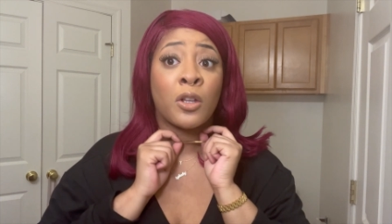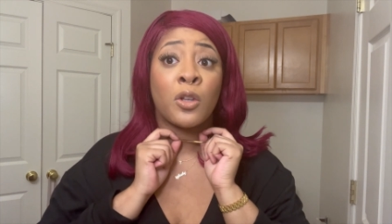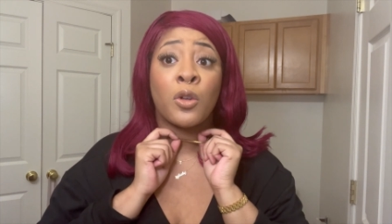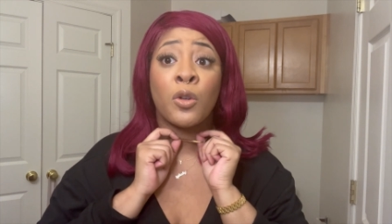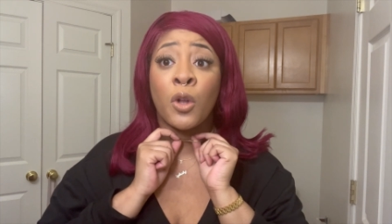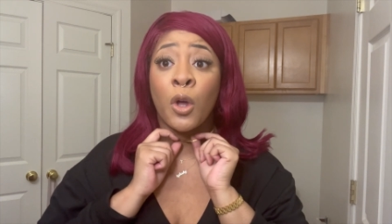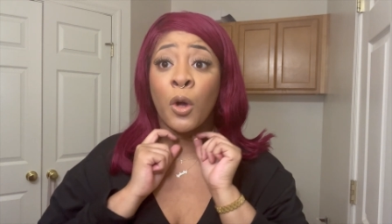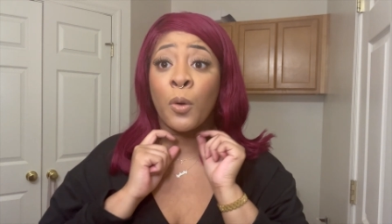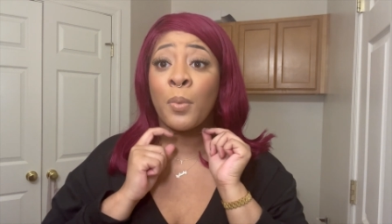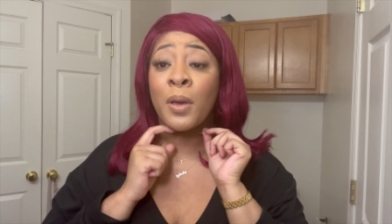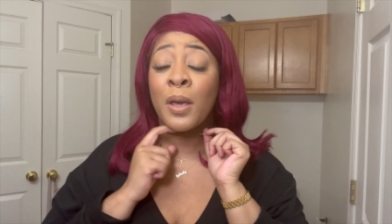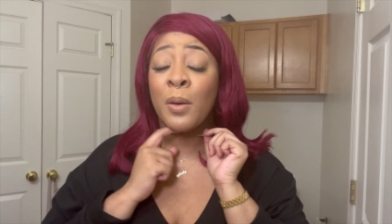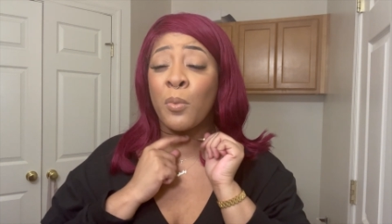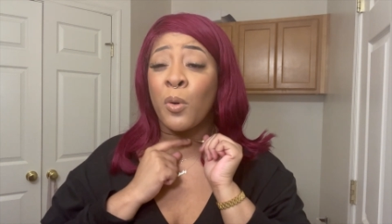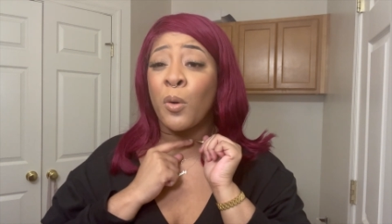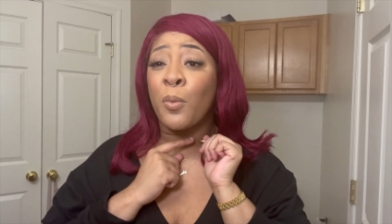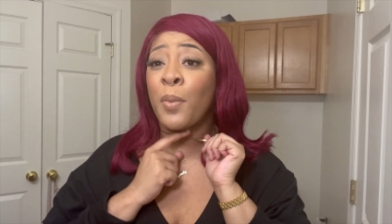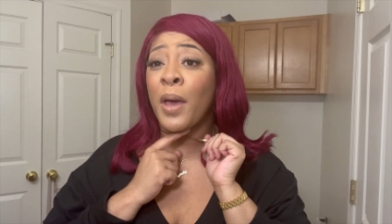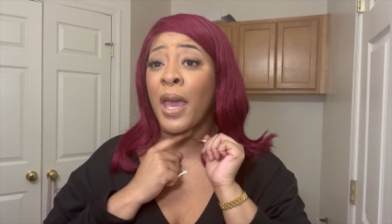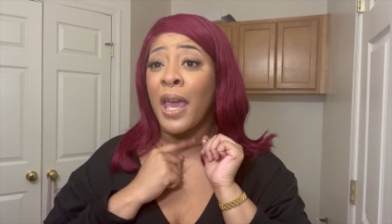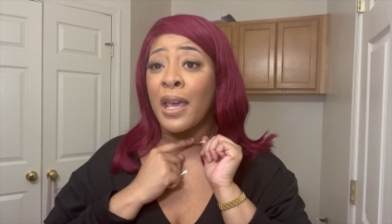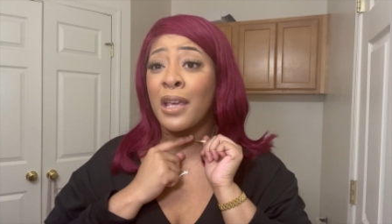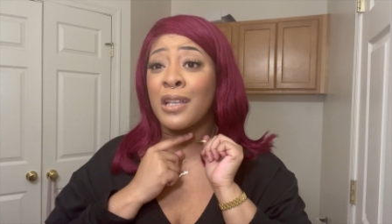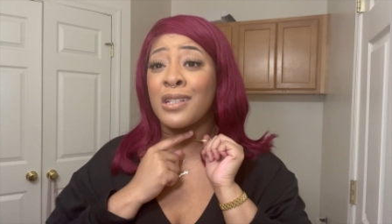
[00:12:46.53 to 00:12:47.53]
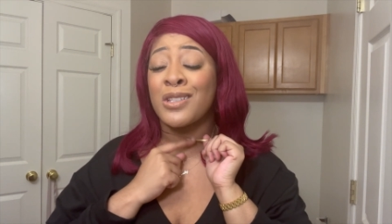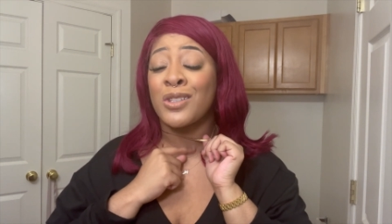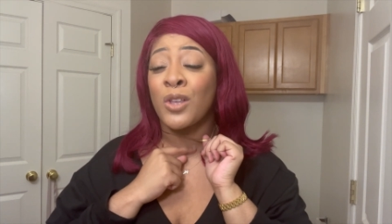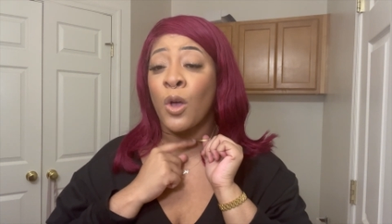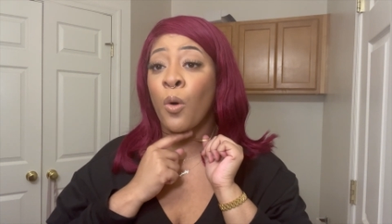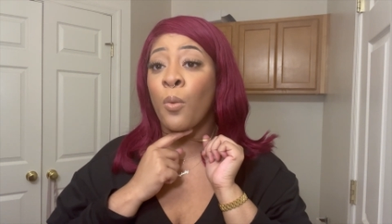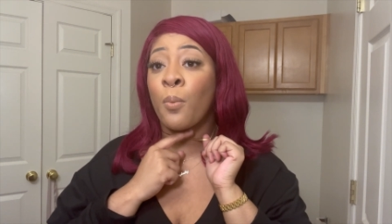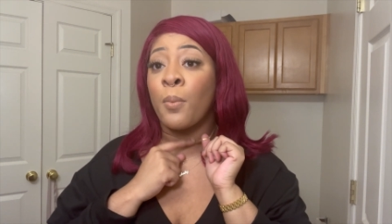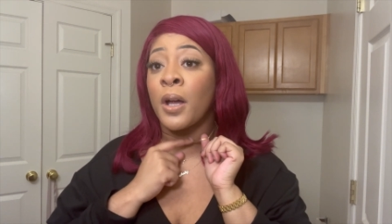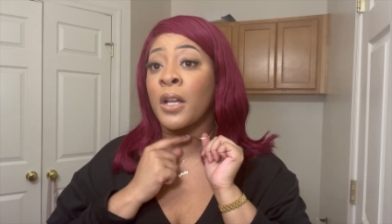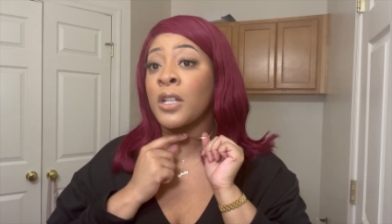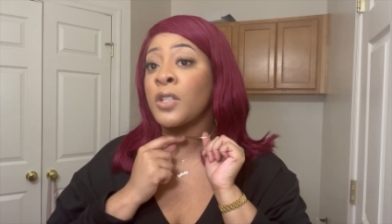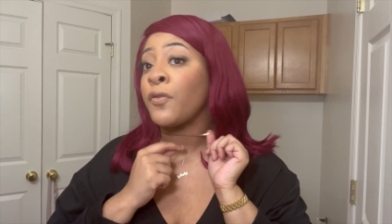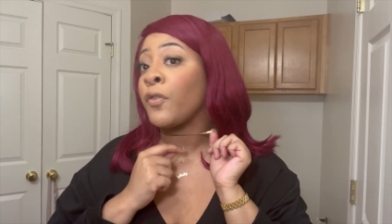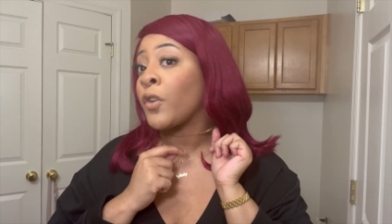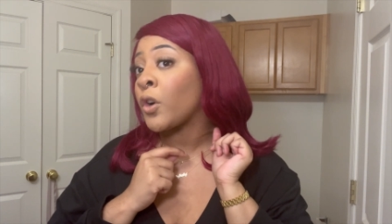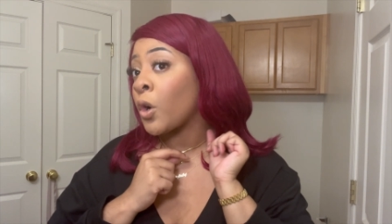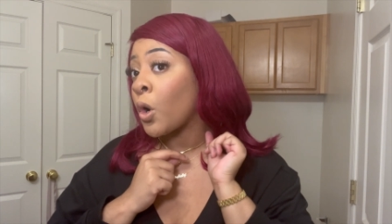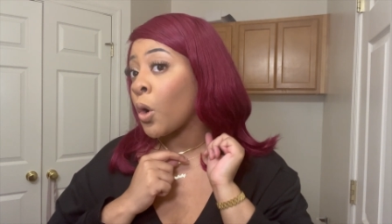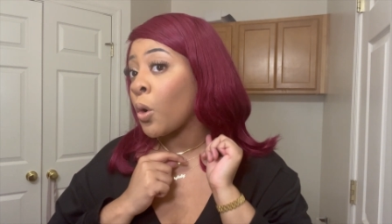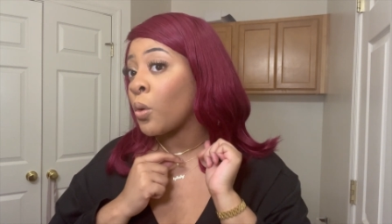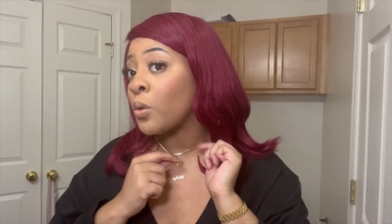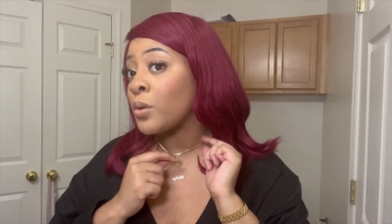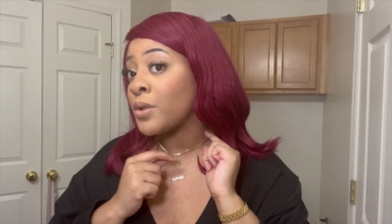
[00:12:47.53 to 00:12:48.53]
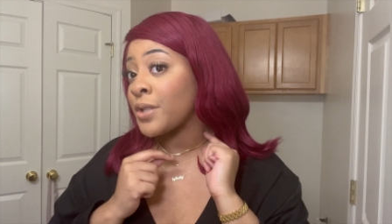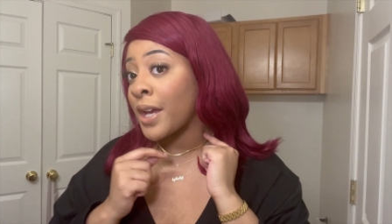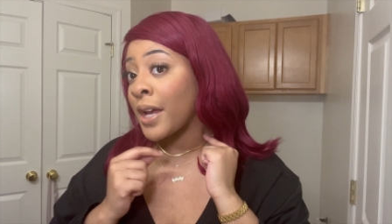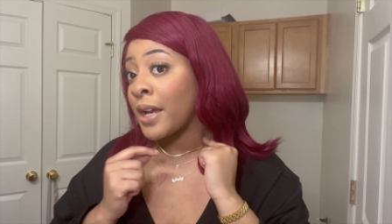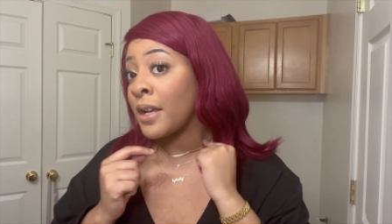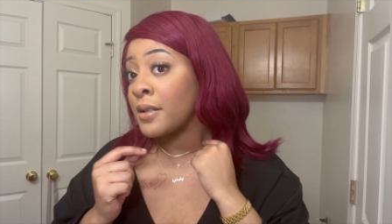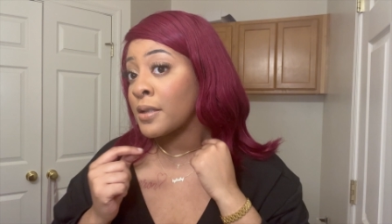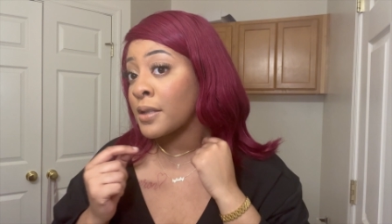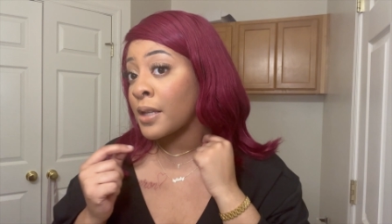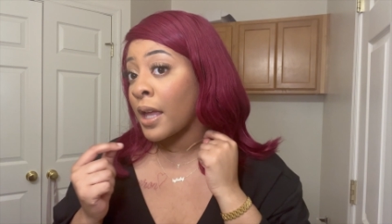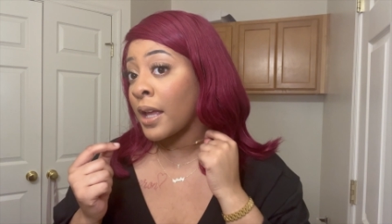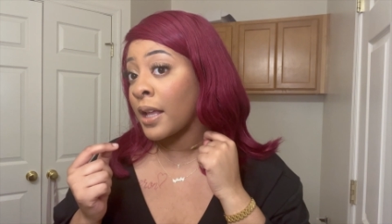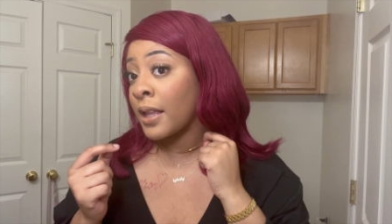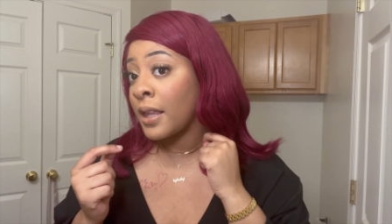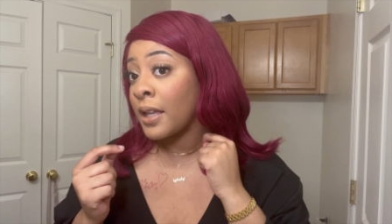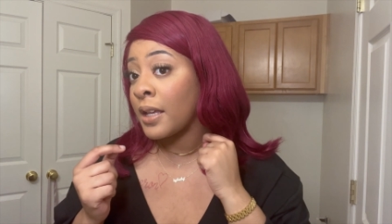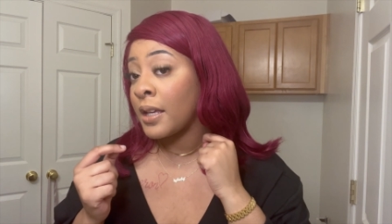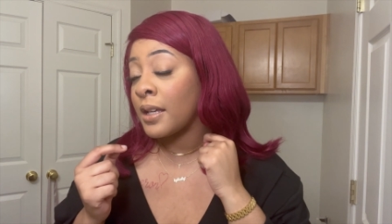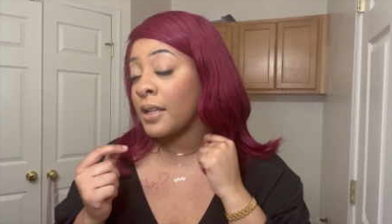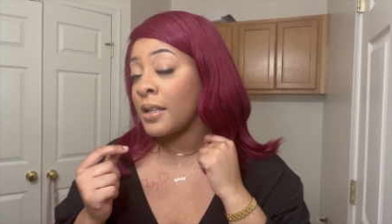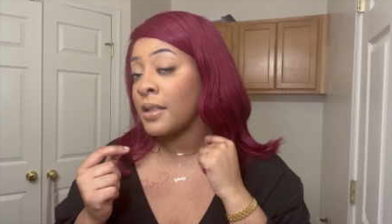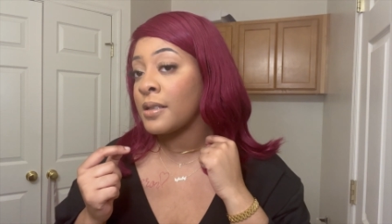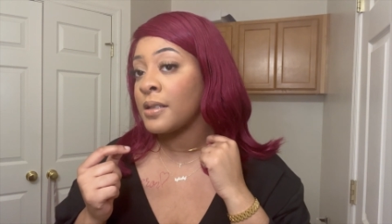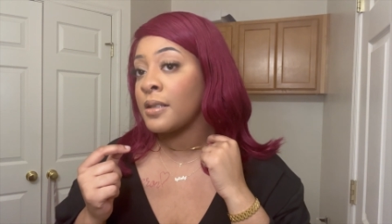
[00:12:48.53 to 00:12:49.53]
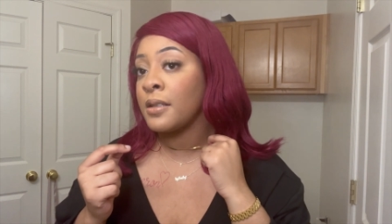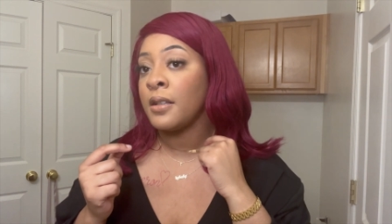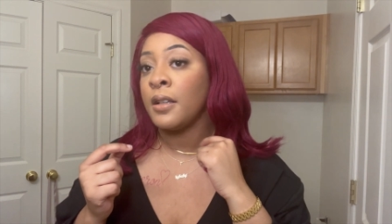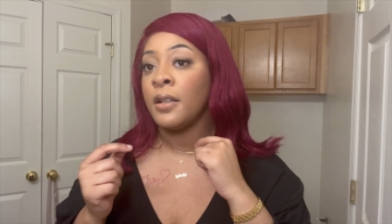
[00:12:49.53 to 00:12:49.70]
You know, people pay so much for gold chains like this.